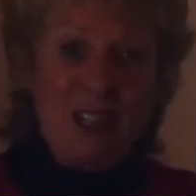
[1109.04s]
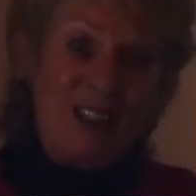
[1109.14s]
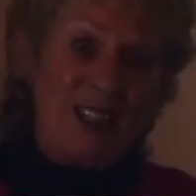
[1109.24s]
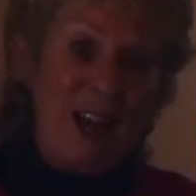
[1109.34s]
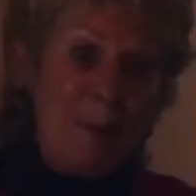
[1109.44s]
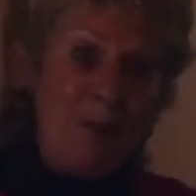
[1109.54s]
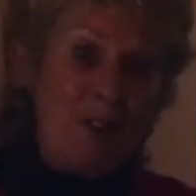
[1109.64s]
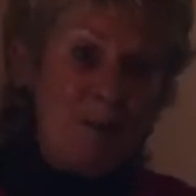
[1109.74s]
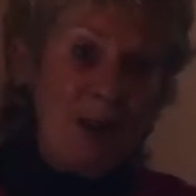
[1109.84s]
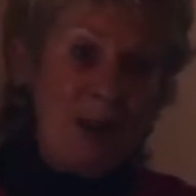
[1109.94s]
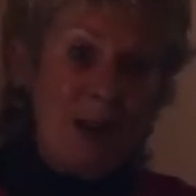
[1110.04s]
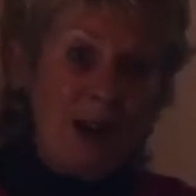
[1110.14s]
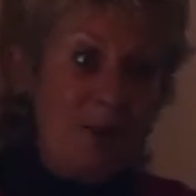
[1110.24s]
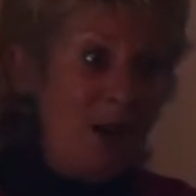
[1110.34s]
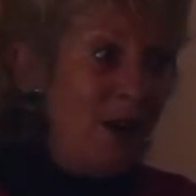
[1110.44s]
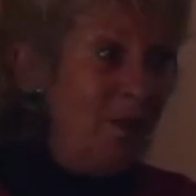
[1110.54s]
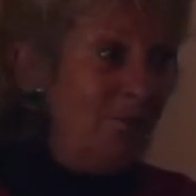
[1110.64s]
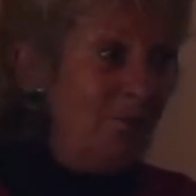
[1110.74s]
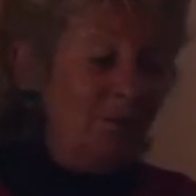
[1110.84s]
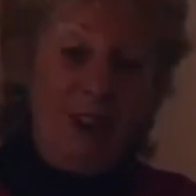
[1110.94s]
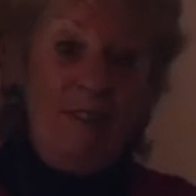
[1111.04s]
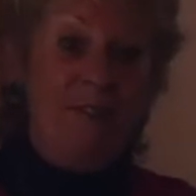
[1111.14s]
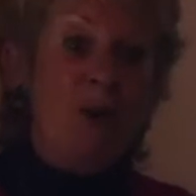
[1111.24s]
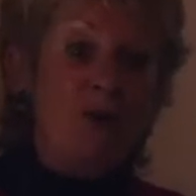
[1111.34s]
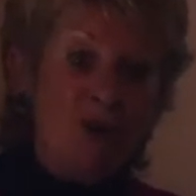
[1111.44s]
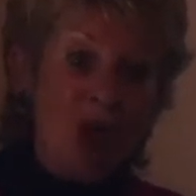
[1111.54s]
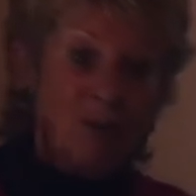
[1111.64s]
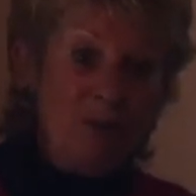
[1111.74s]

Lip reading: things happen to me, and then life goes on,